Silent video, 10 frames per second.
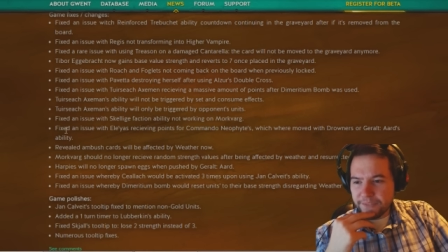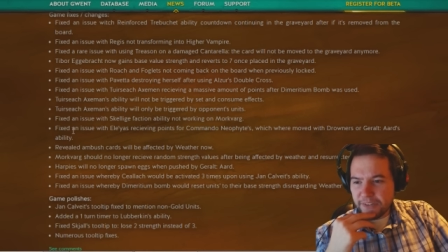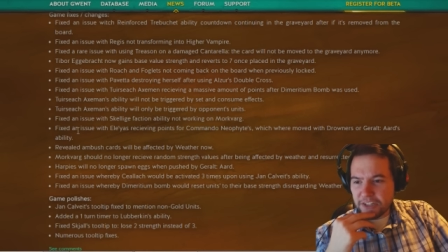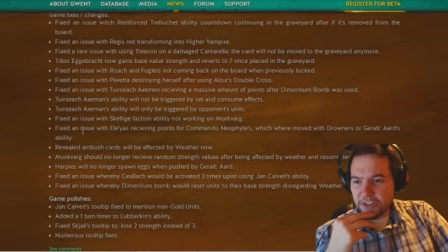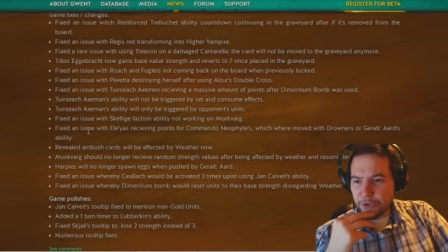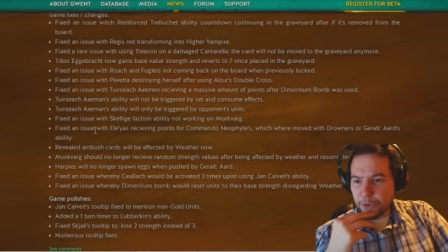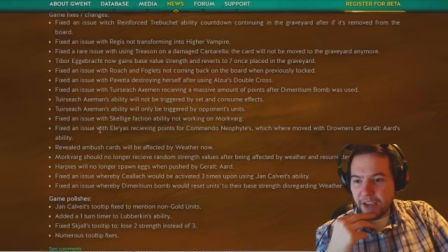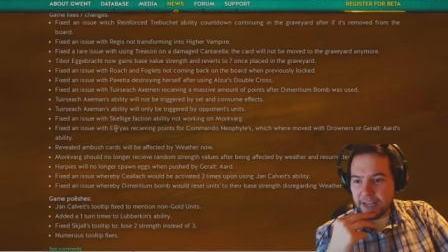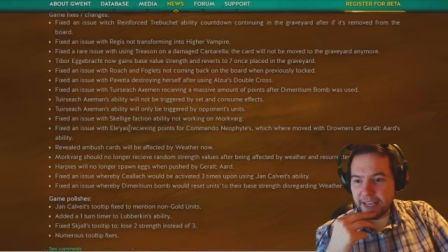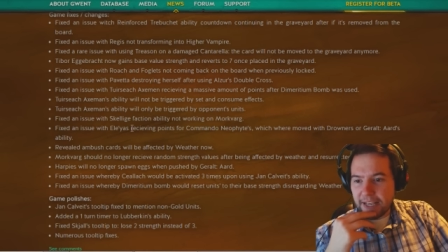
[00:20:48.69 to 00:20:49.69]
Fixed an issue with
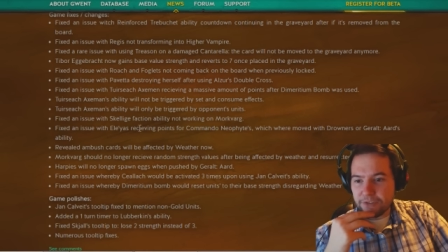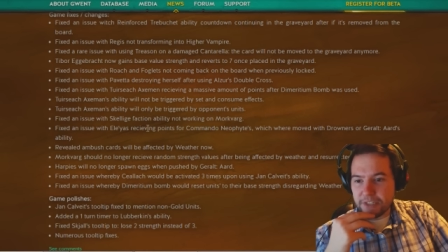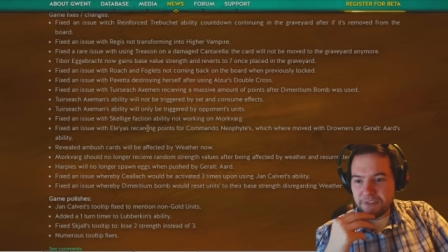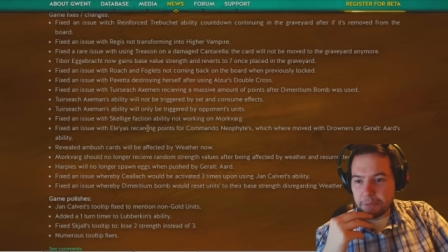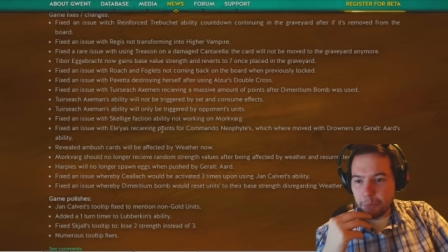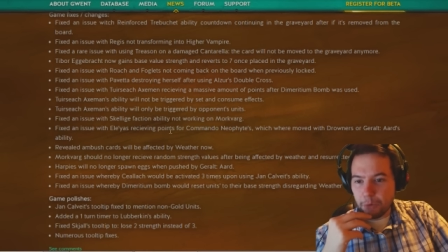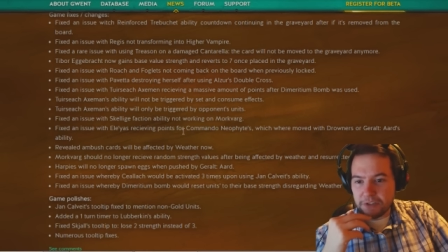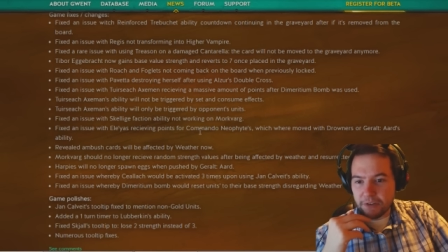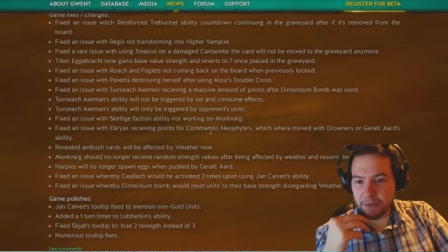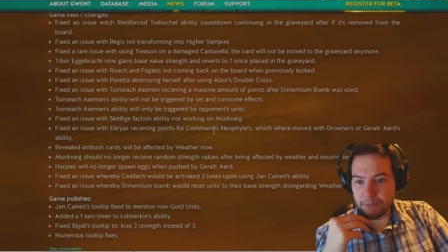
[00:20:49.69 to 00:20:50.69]
Elias receiving
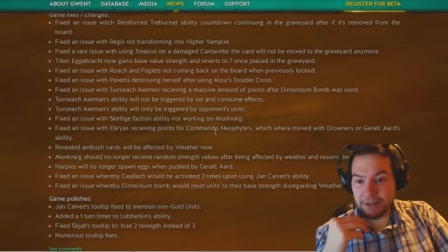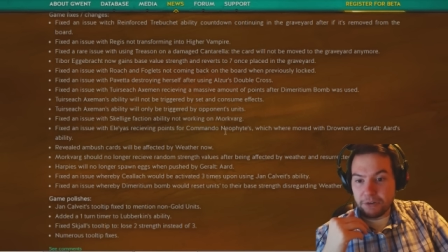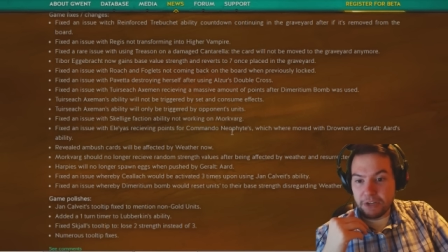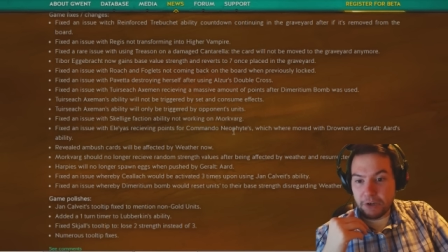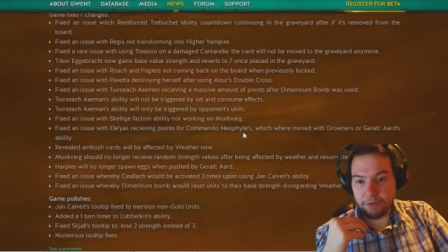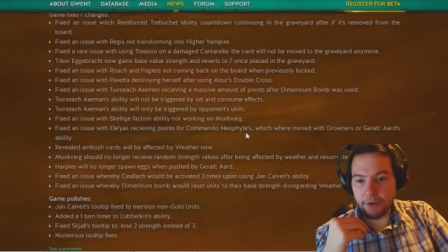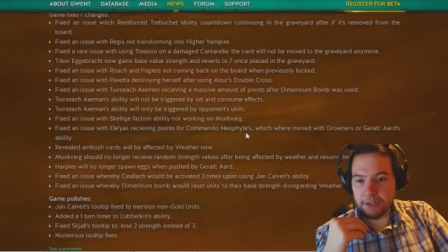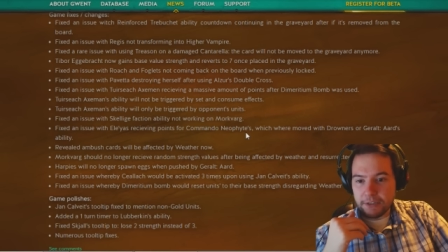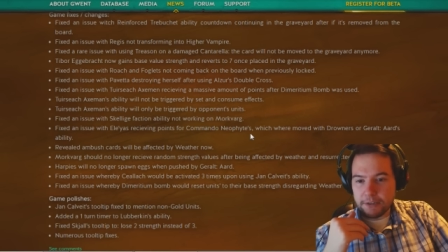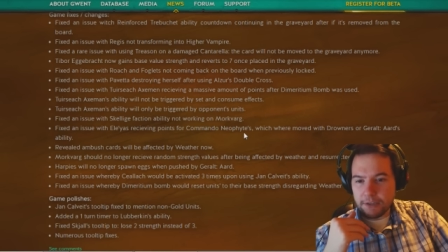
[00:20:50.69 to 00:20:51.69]
points for Commando
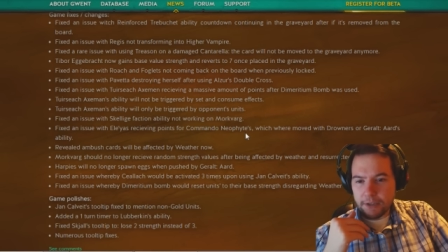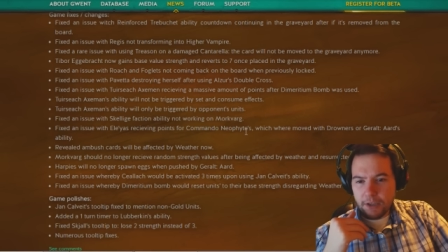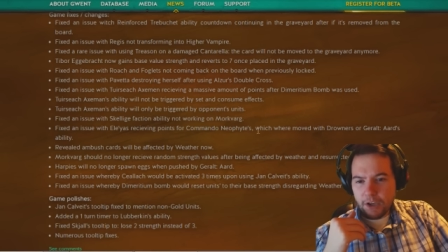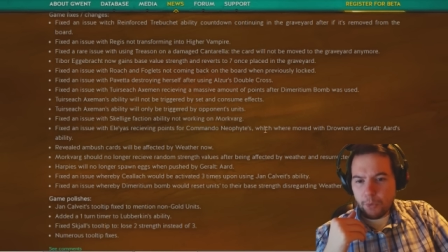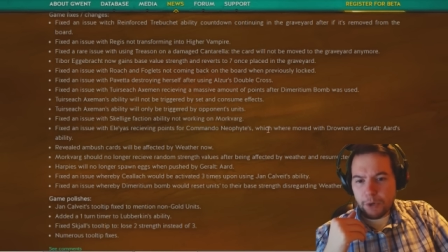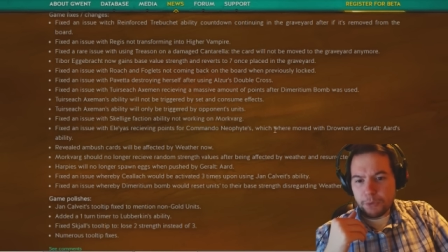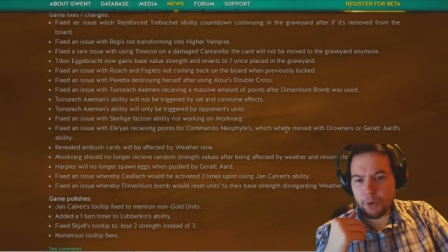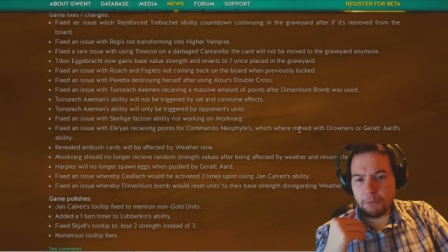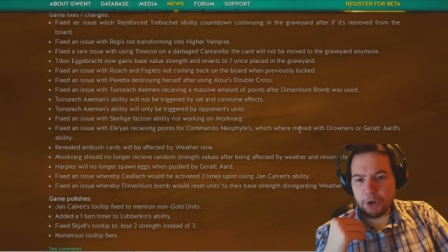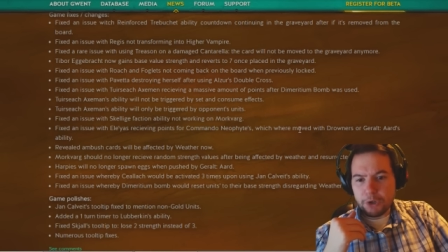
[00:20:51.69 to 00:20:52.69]
Neophytes, which
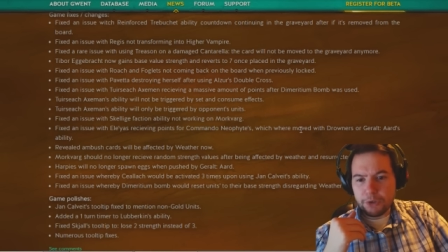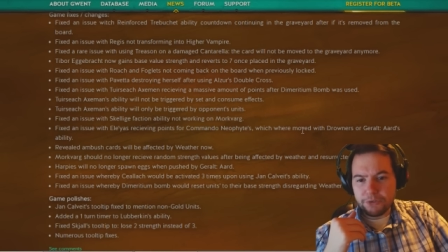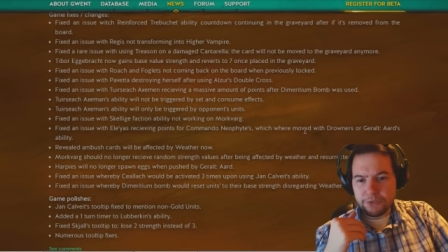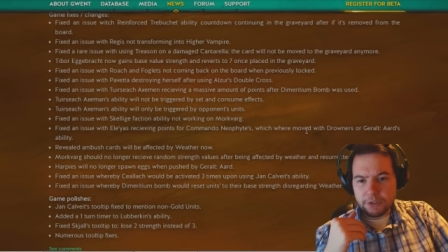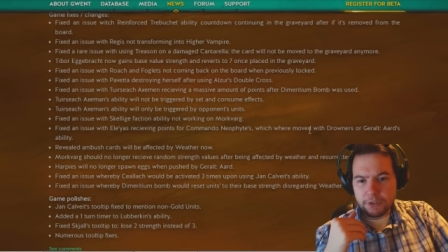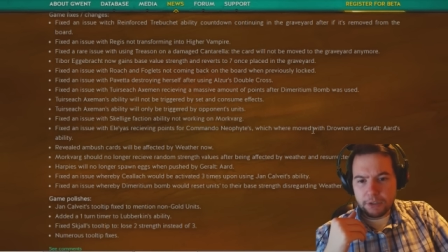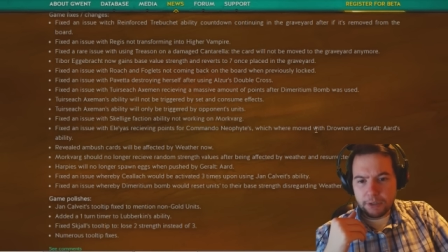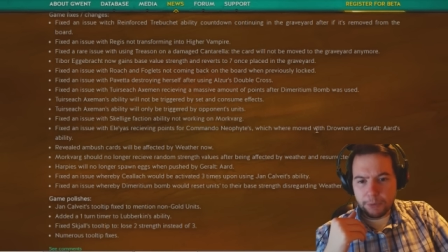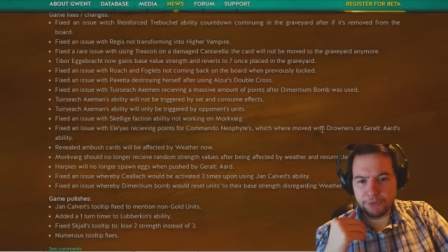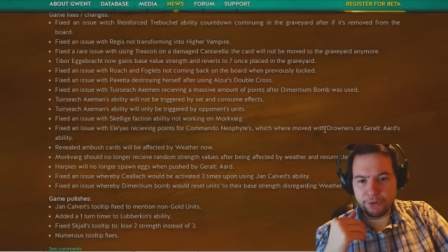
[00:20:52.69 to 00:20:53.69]
were moved
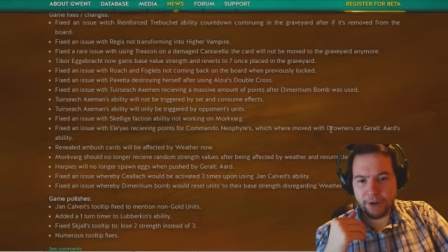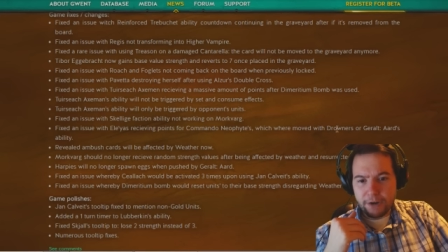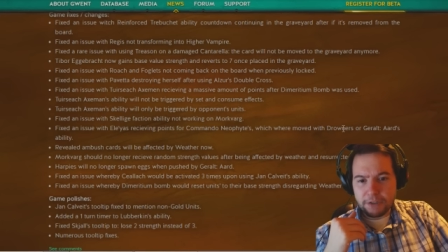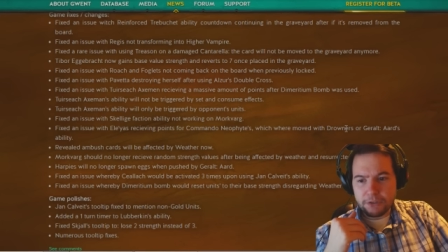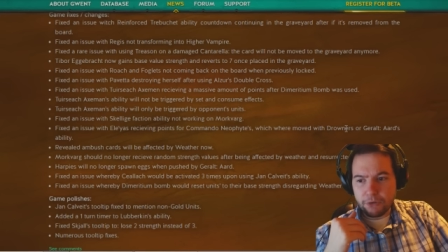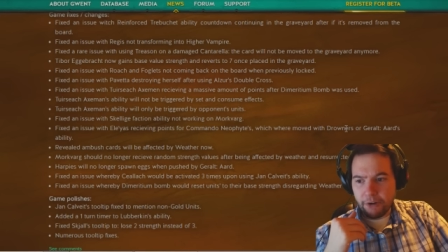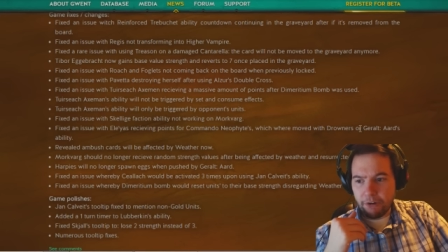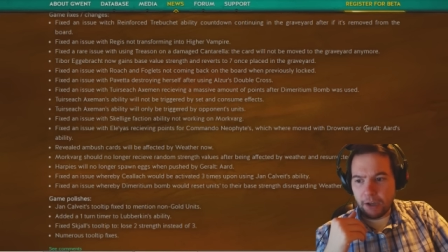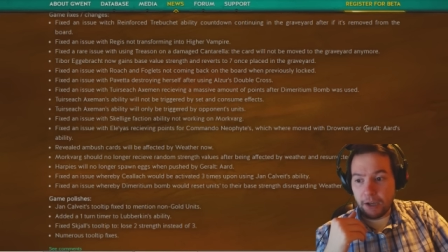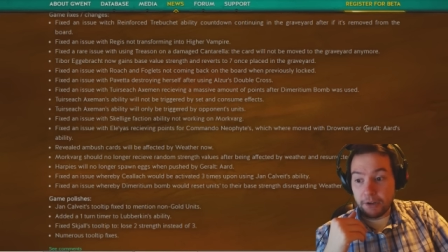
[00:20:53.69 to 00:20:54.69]
with Drowners or
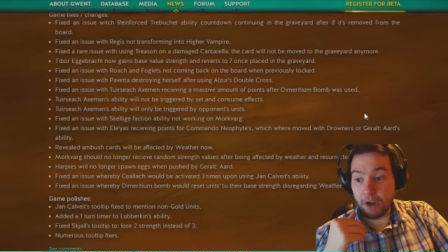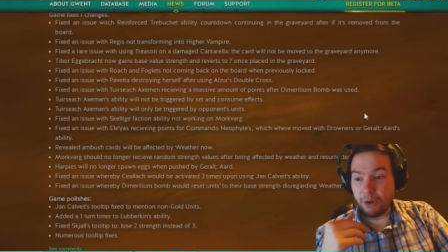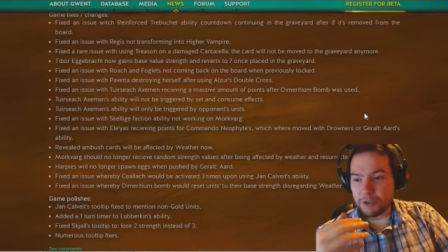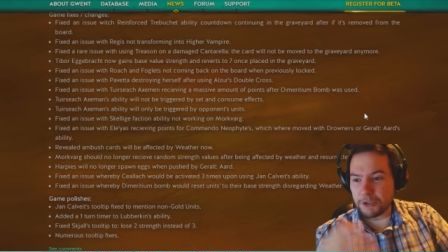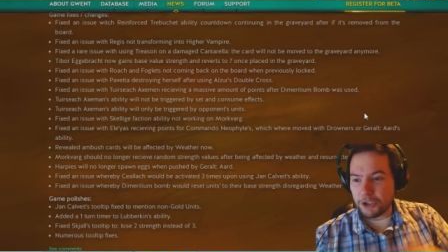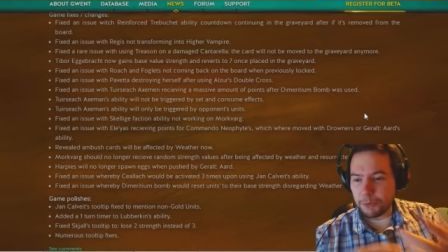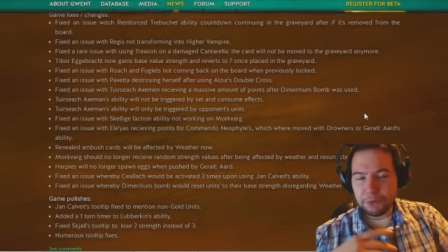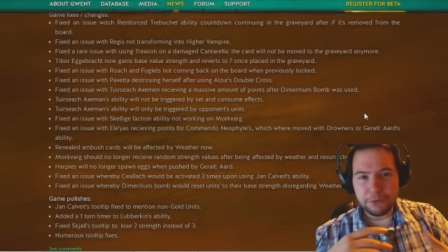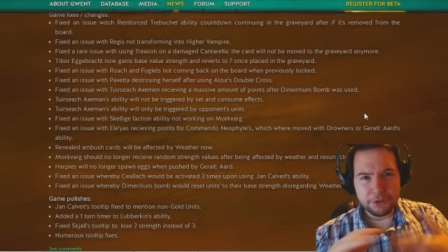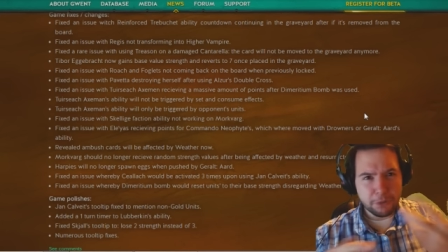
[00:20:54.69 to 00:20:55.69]
Geralt Ard. Oh, so it
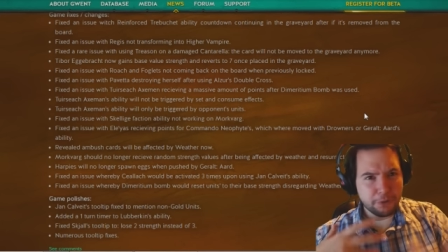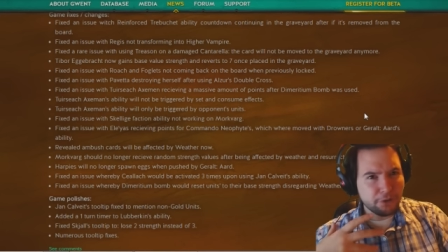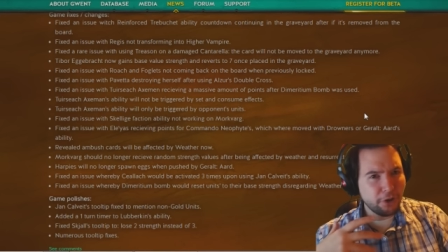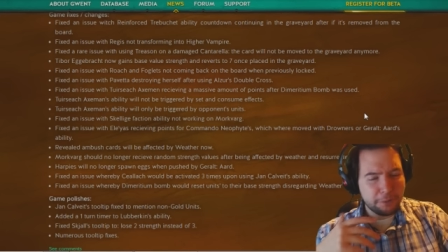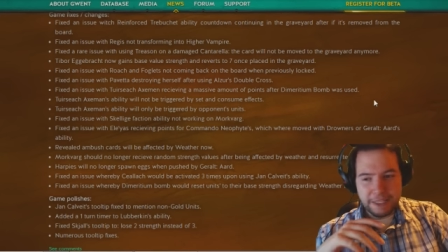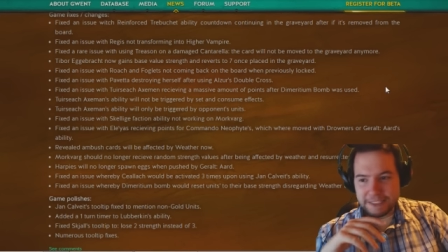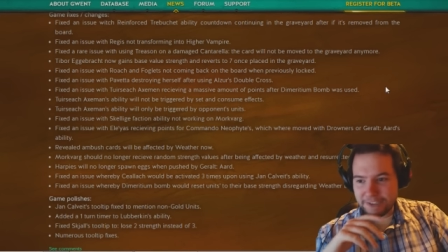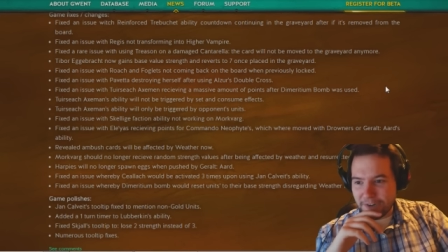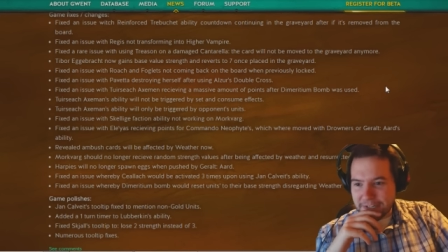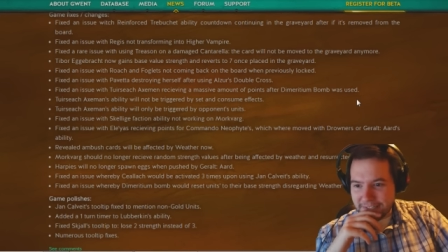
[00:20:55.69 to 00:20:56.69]
doubled up. That's
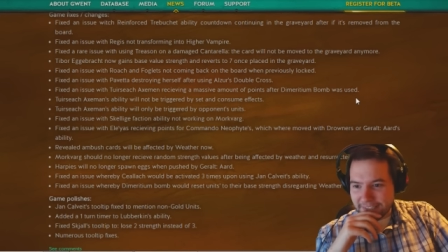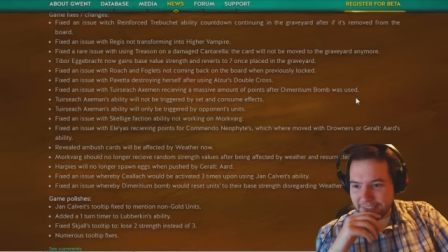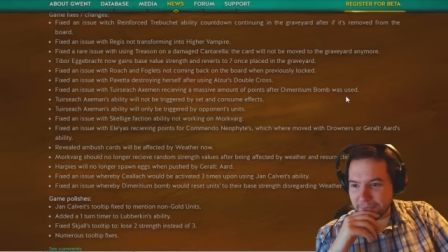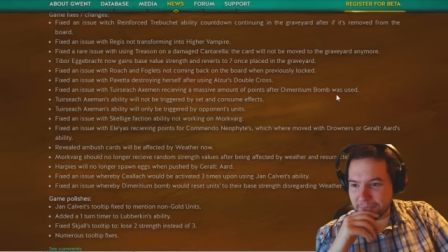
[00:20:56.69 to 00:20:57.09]
crazy.